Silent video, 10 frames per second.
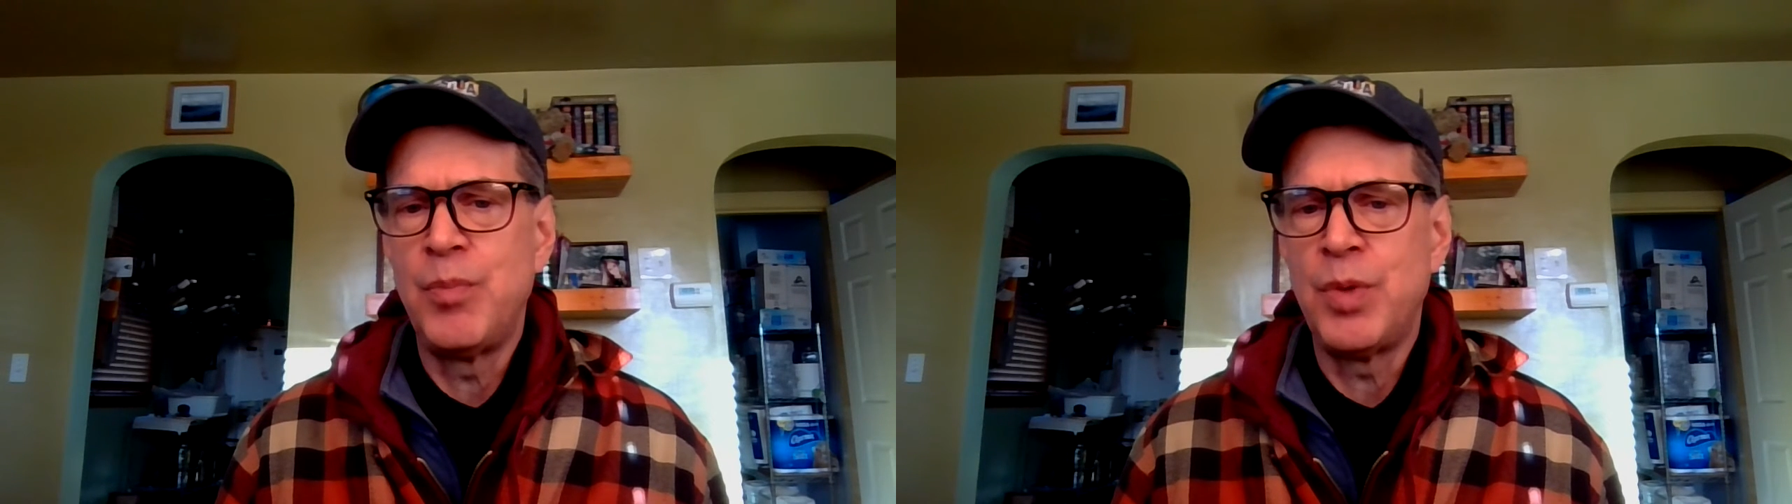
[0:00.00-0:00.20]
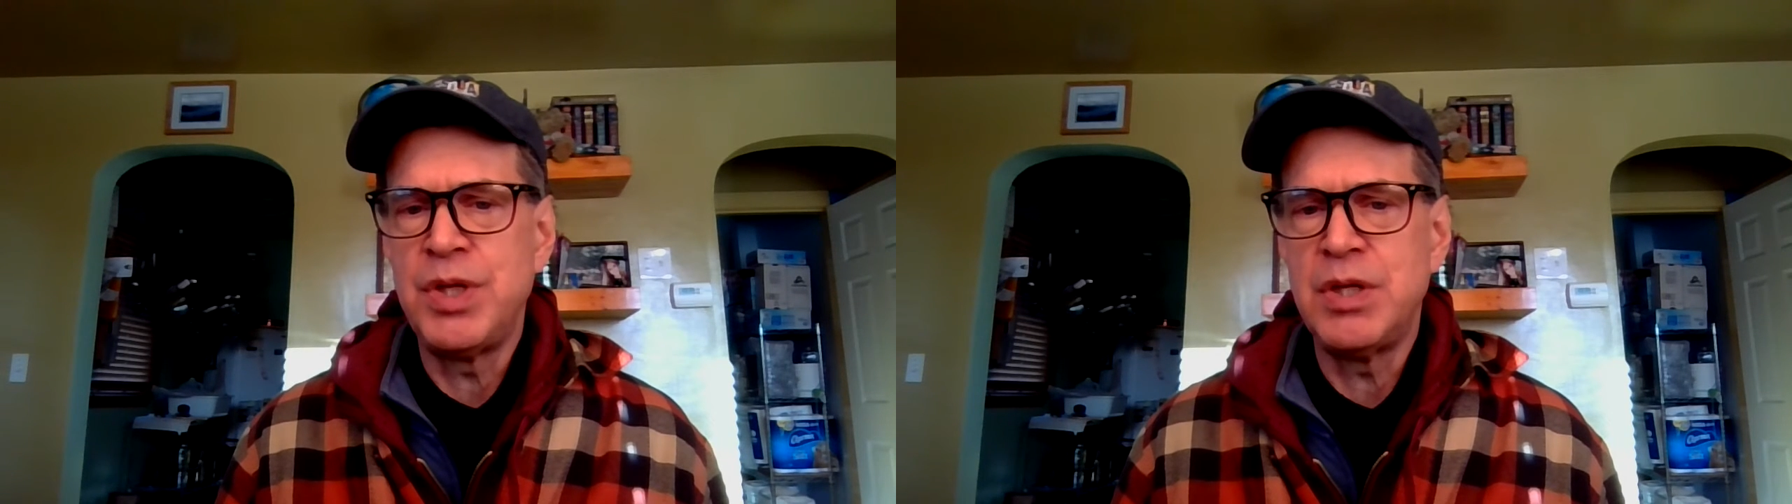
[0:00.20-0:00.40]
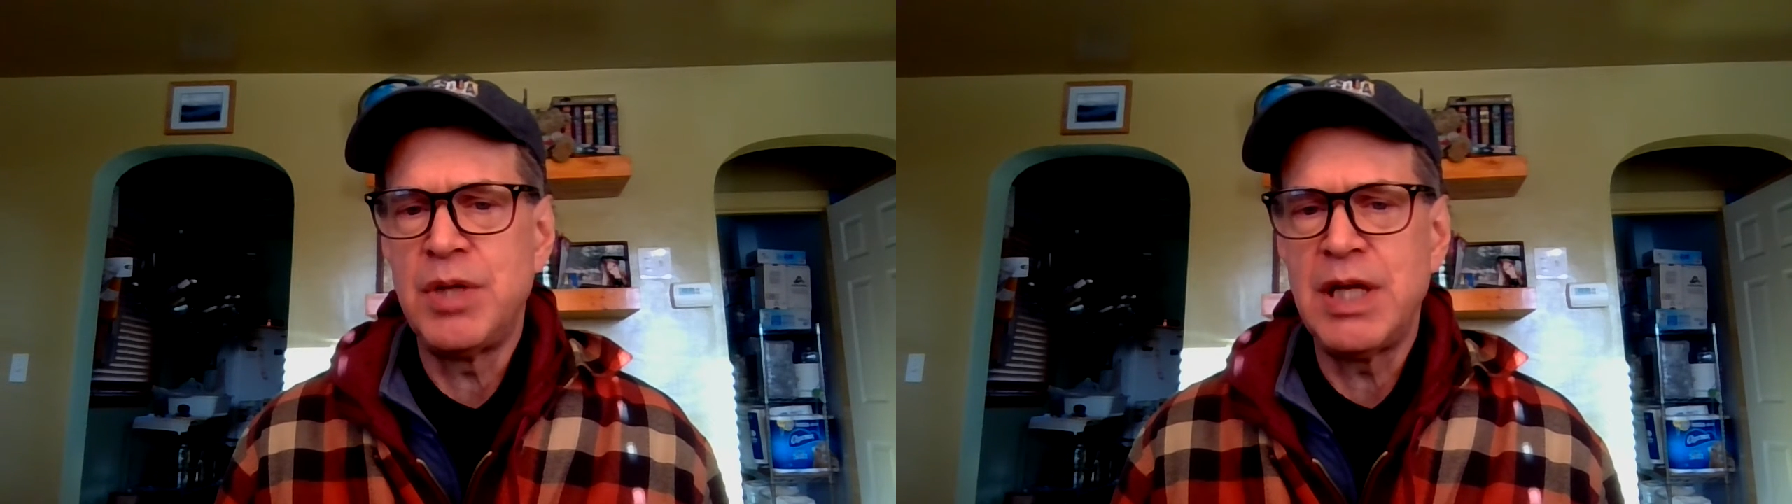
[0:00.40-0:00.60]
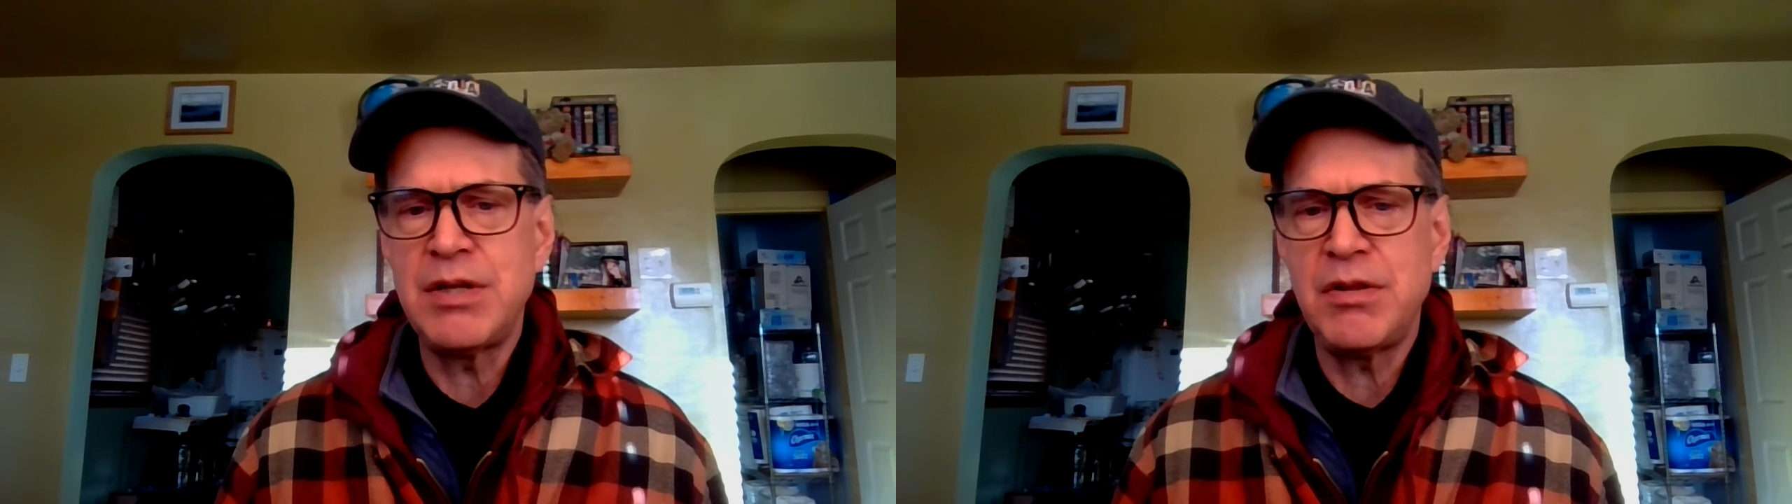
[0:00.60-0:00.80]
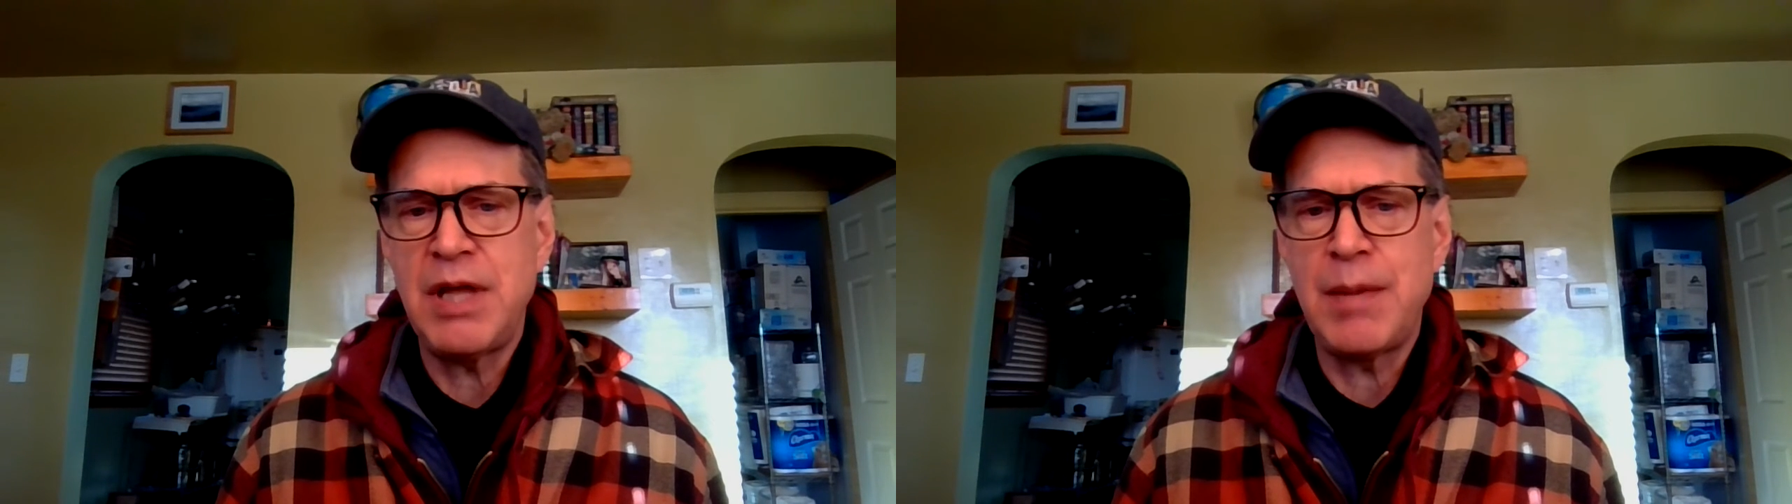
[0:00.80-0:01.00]
when you
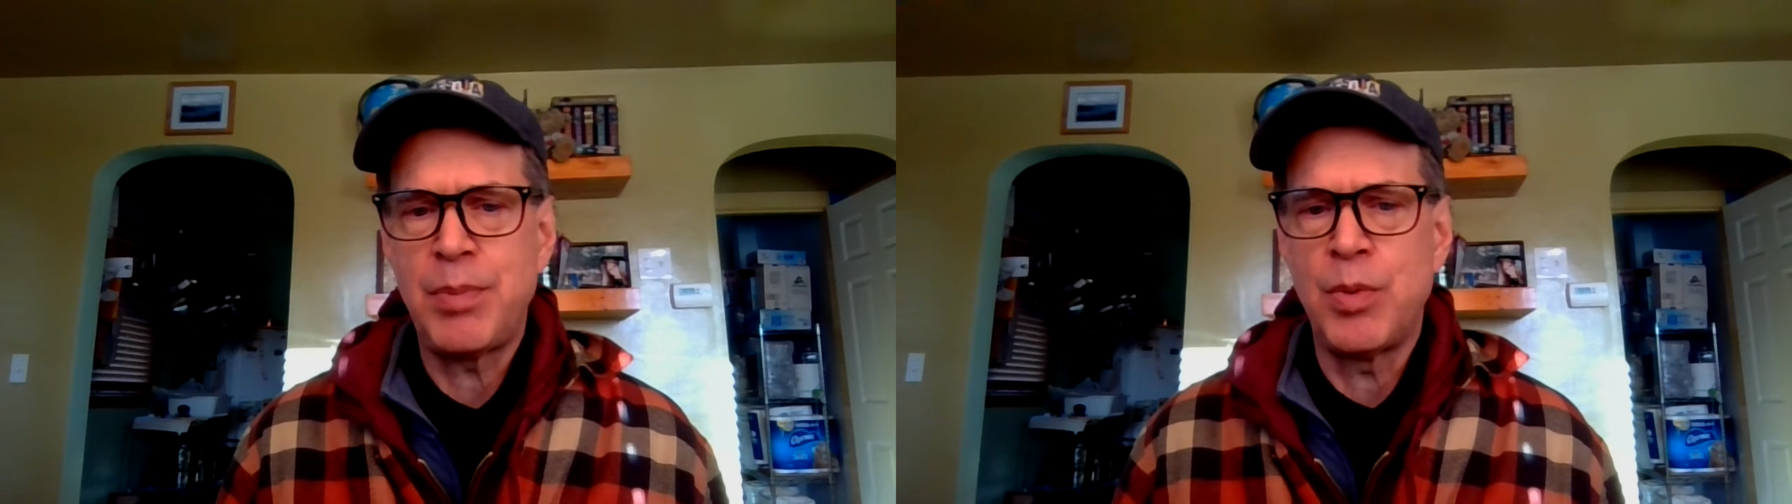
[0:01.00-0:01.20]
get to that